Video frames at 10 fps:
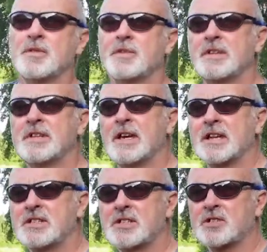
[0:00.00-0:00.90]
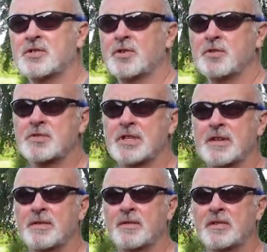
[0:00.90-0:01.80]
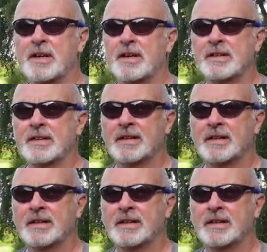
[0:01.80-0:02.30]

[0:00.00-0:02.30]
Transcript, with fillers: the nicest cruise I've ever had.